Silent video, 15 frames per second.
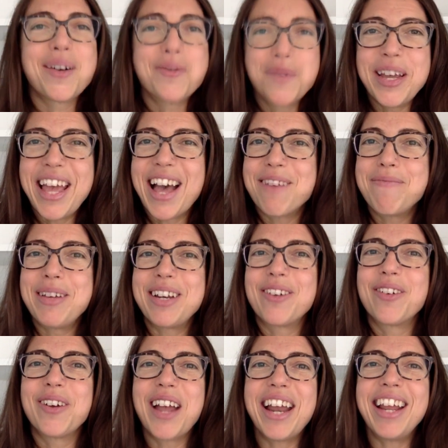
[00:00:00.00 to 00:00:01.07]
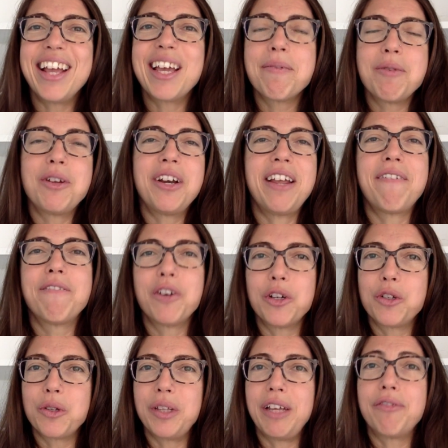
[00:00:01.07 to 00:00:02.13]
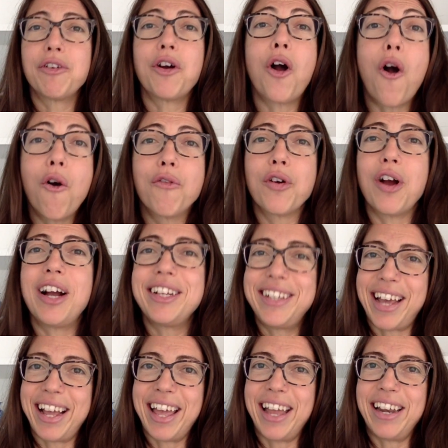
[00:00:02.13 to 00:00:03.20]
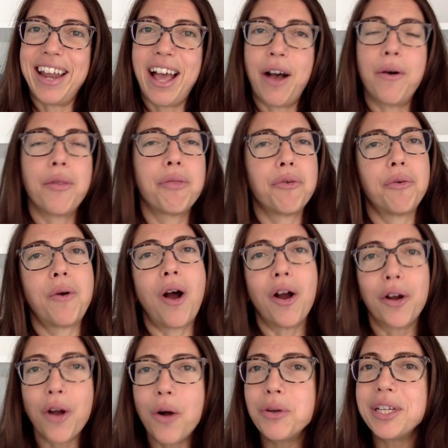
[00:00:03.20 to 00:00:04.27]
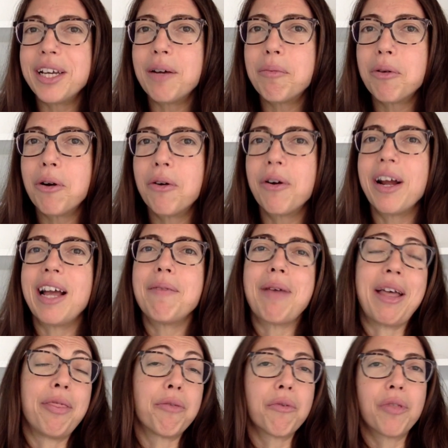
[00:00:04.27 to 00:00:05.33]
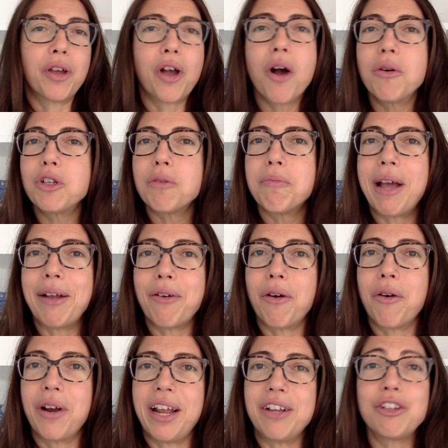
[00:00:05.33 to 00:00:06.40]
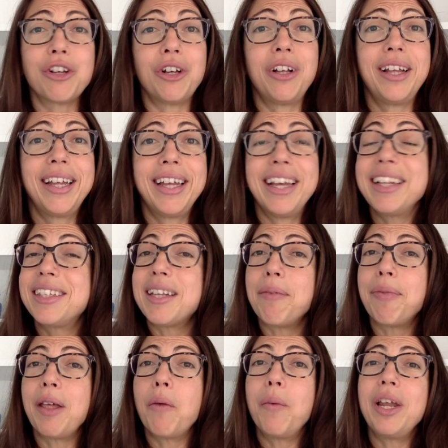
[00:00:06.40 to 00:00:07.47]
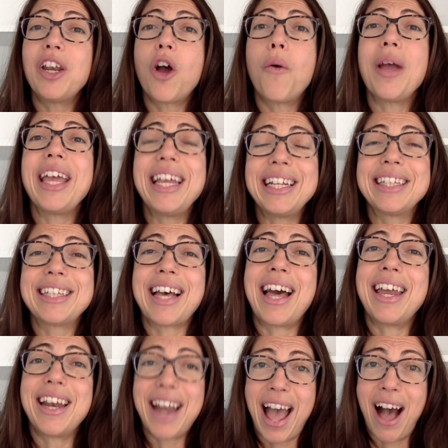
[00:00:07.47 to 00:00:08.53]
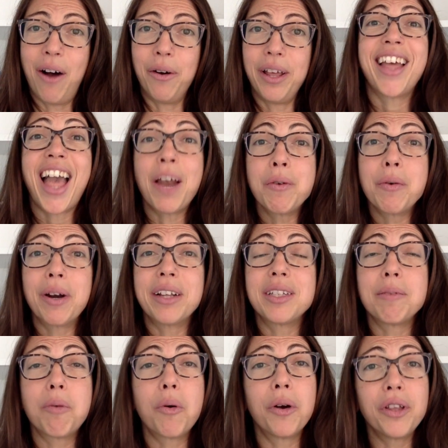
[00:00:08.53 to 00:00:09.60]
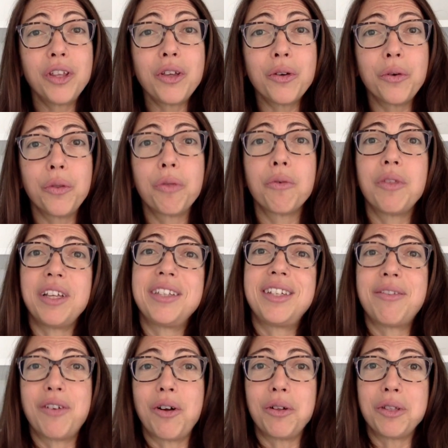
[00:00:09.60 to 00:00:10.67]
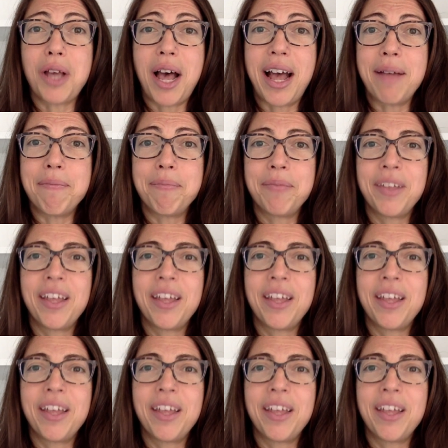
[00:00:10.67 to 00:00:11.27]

We have been creating community virtually for over a decade now through our COETAIL program and through the Coach Micro Credential. It's something we know inside and out, and we want to support you through this difficult time.